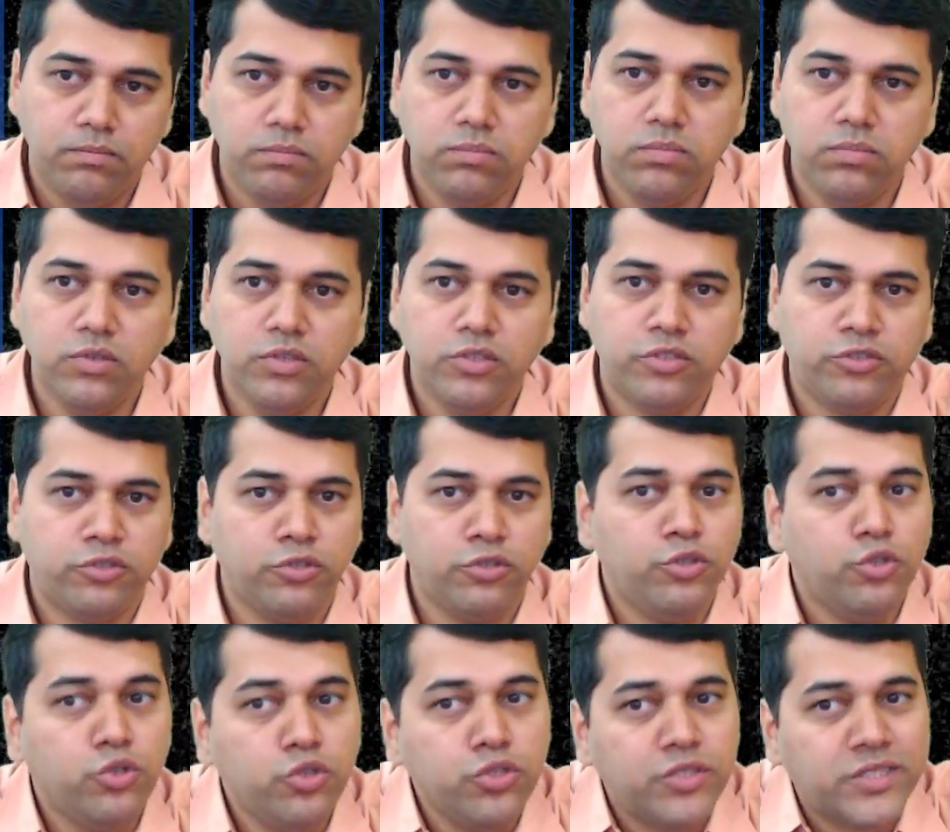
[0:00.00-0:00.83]
So
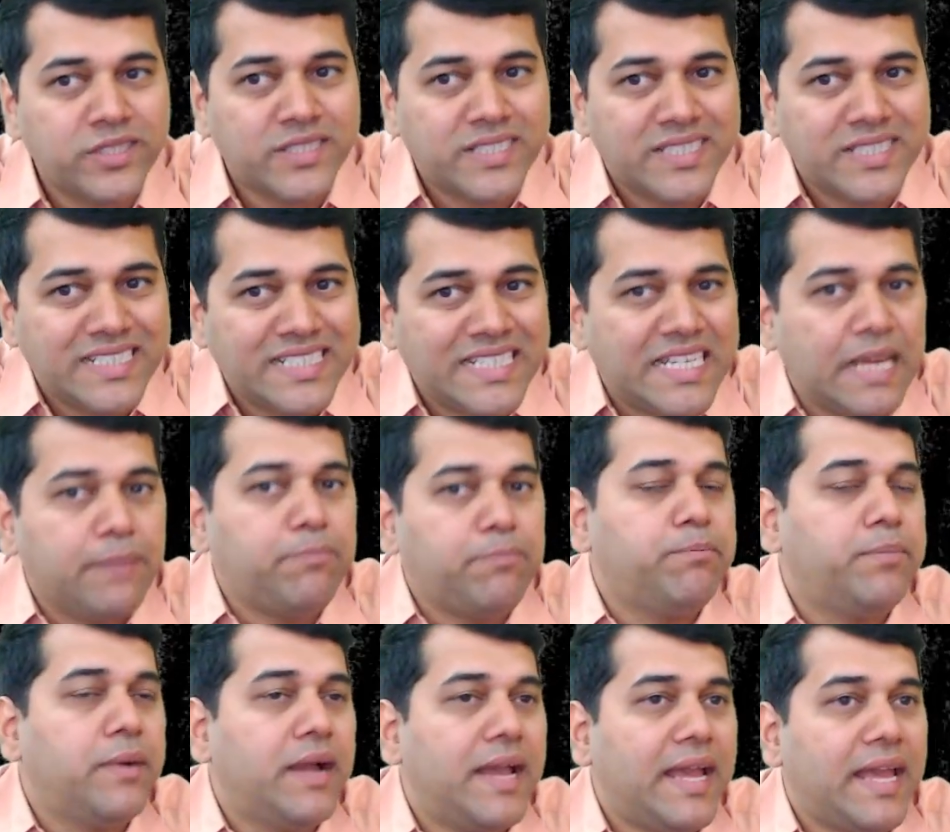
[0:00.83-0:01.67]
use step
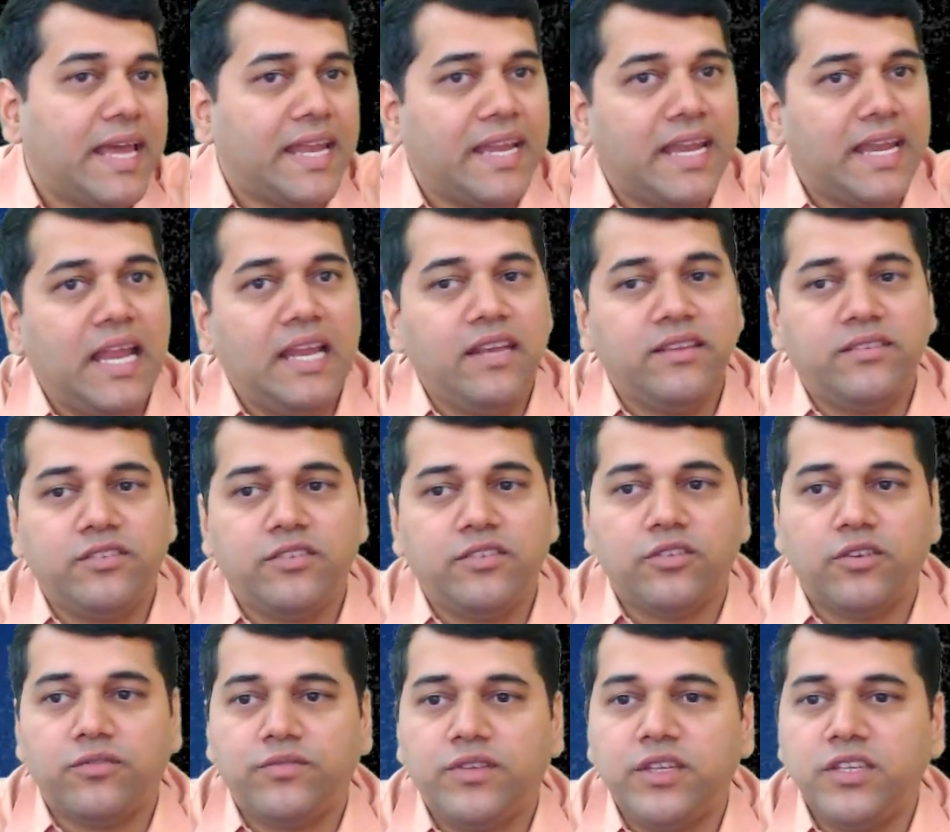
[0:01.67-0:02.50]
analysis
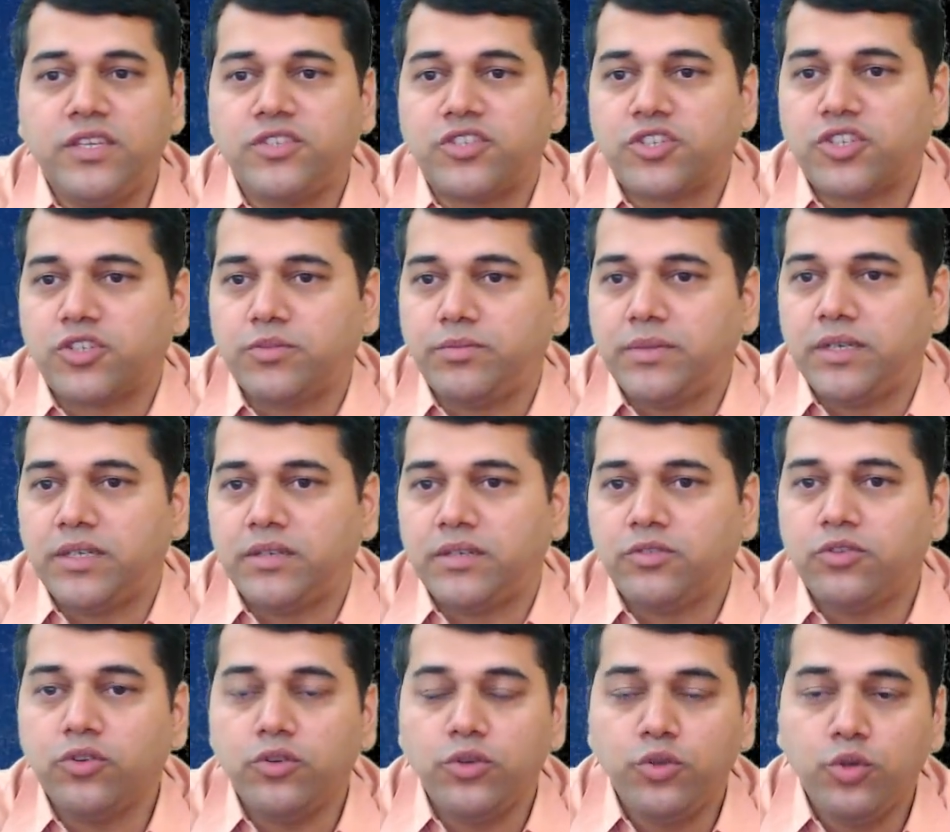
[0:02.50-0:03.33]
of the instrument.
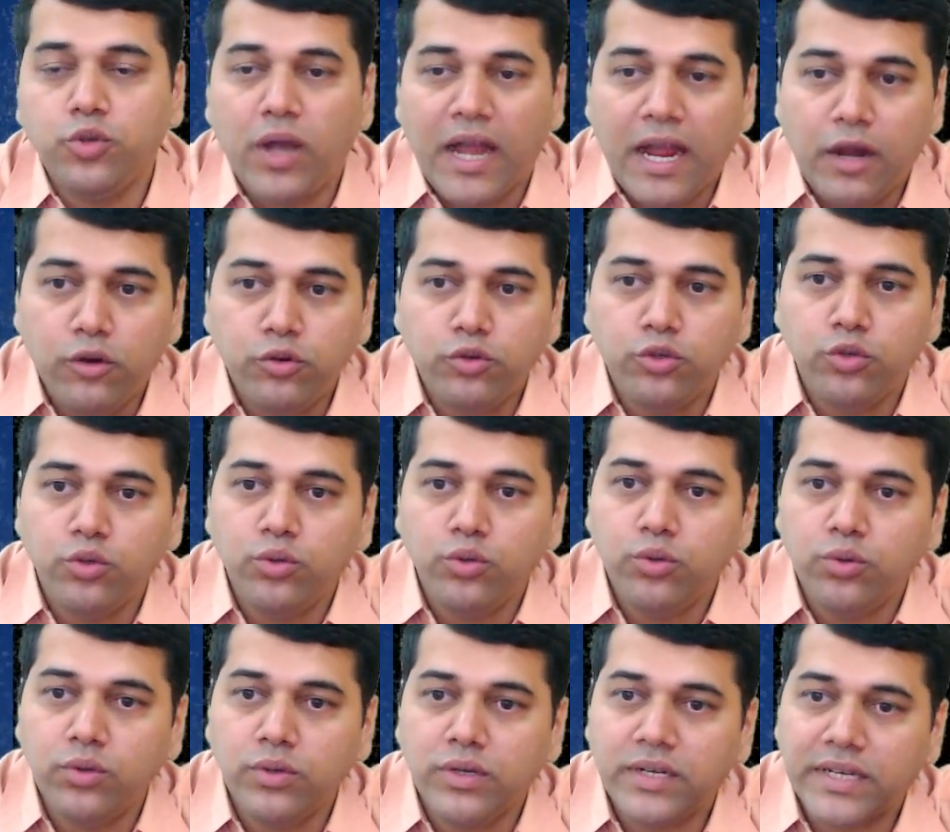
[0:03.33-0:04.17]
So you have
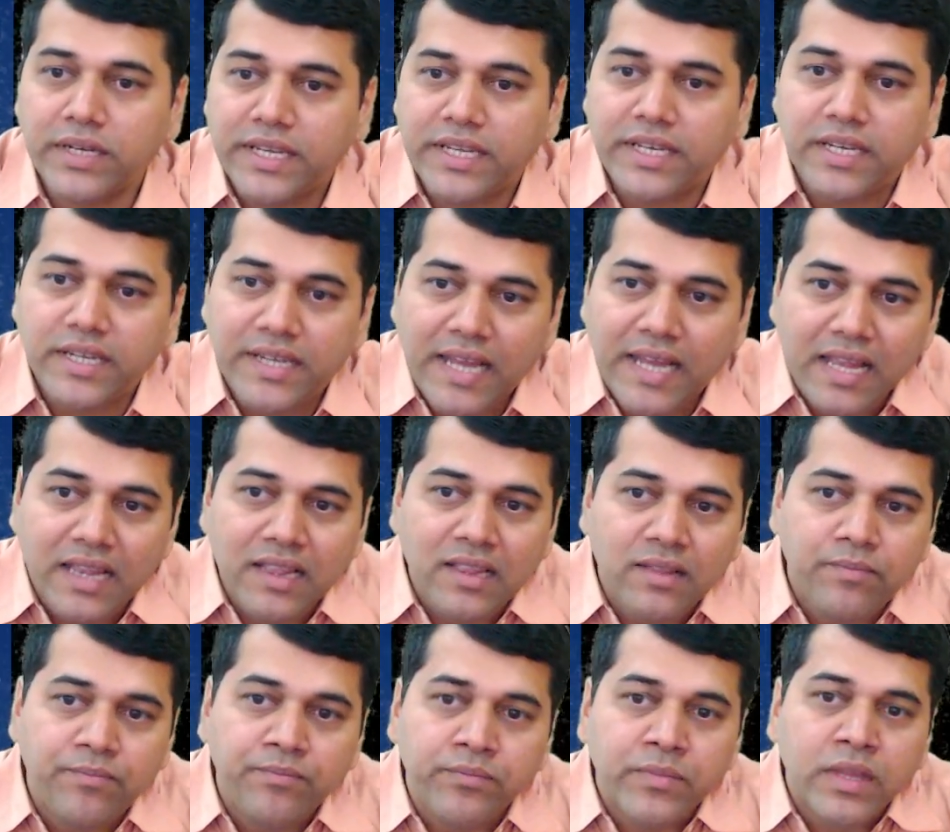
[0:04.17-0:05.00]
to tell
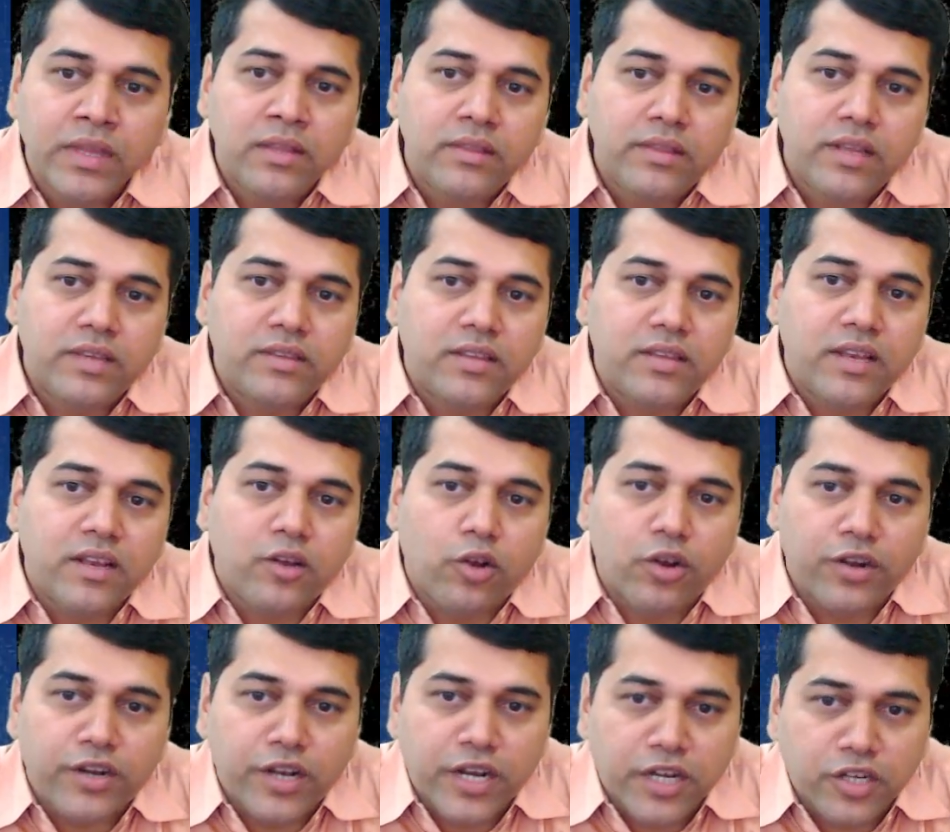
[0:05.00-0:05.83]
there is a
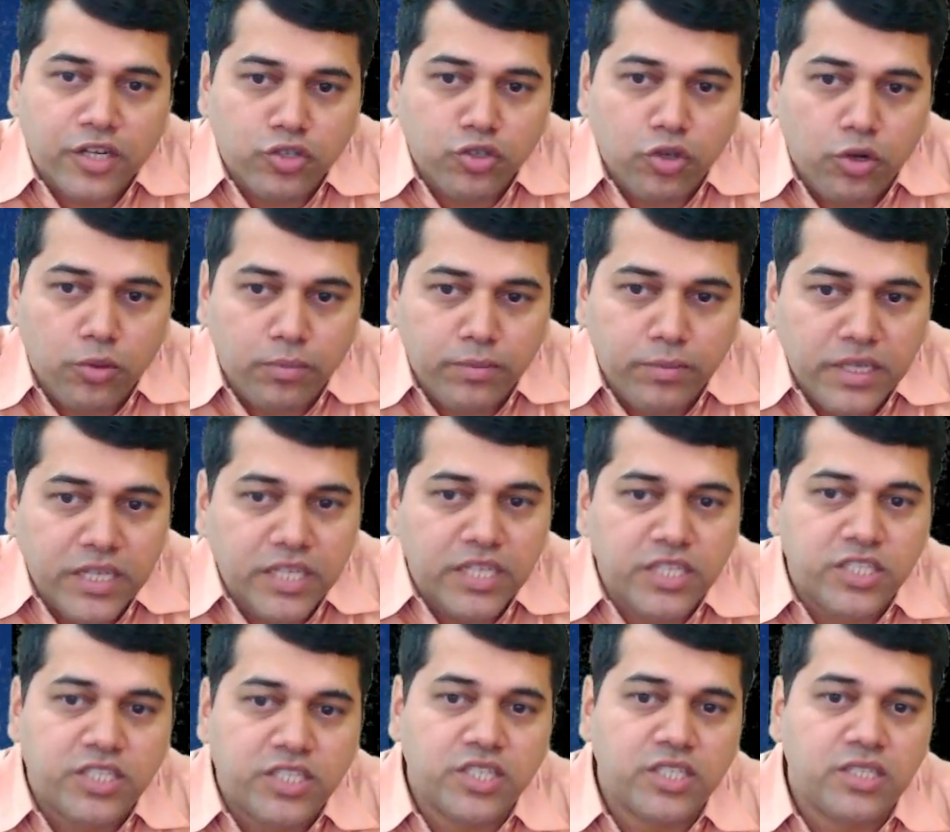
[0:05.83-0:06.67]
contractual
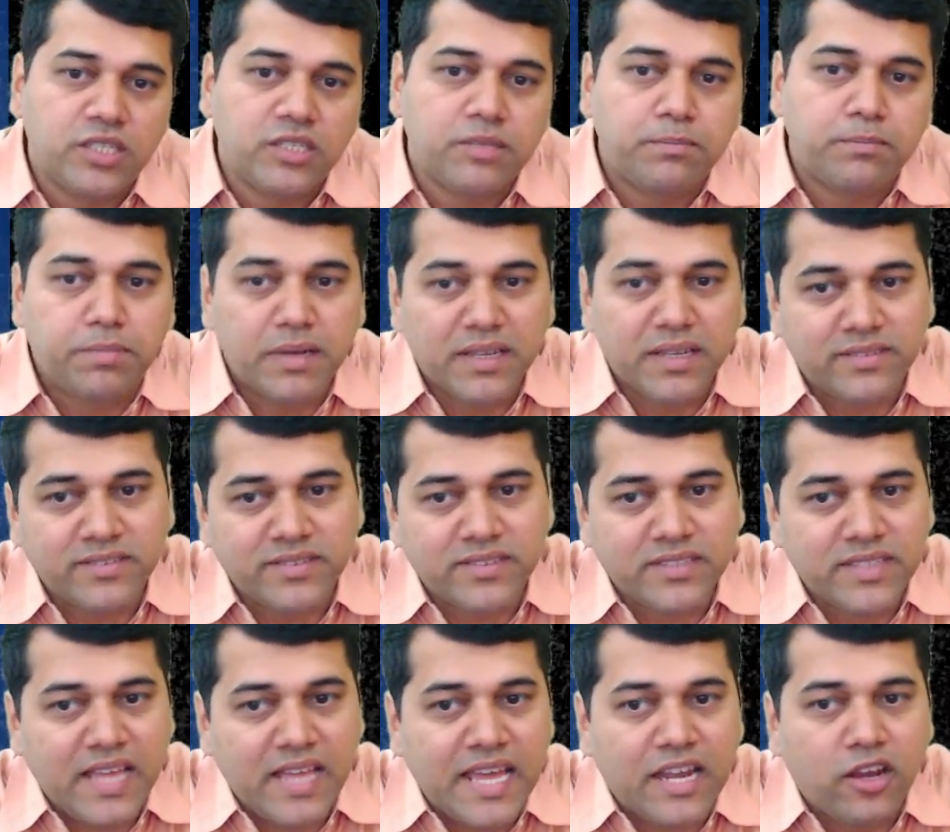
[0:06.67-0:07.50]
obligation
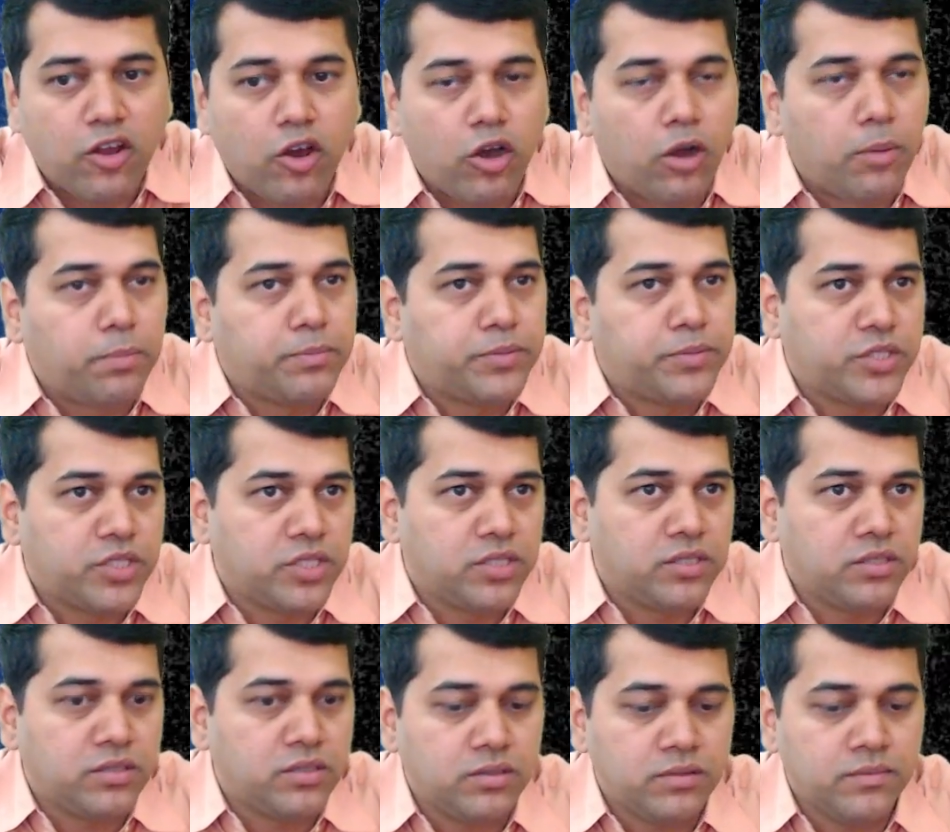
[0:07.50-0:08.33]
plus an
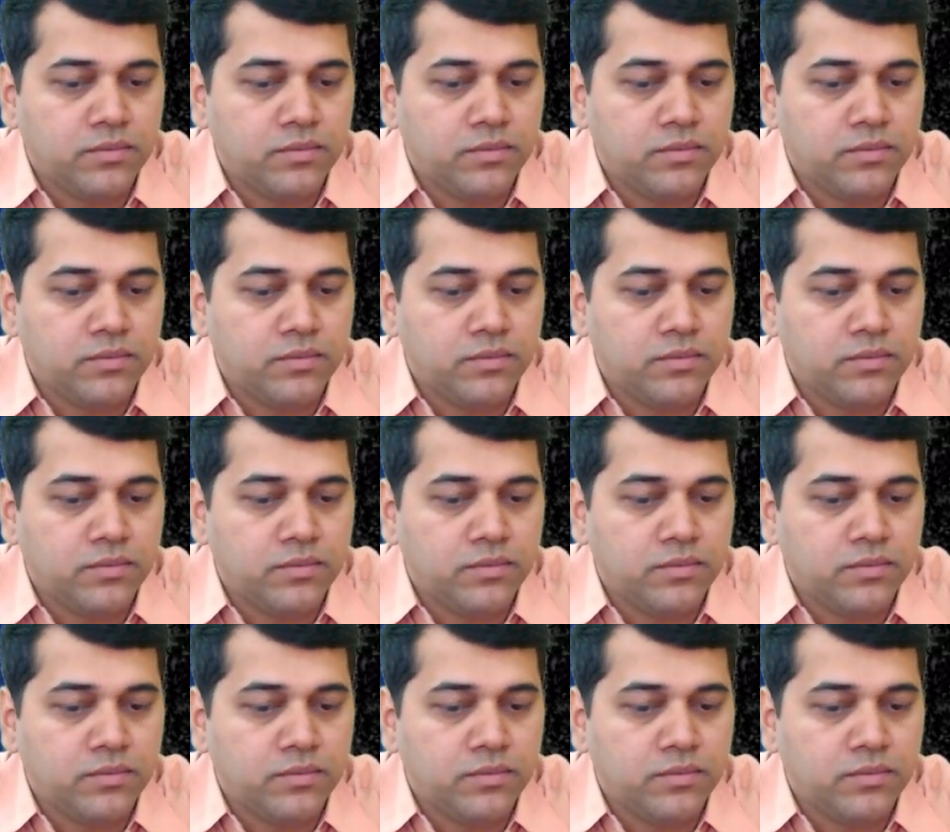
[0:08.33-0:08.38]
option.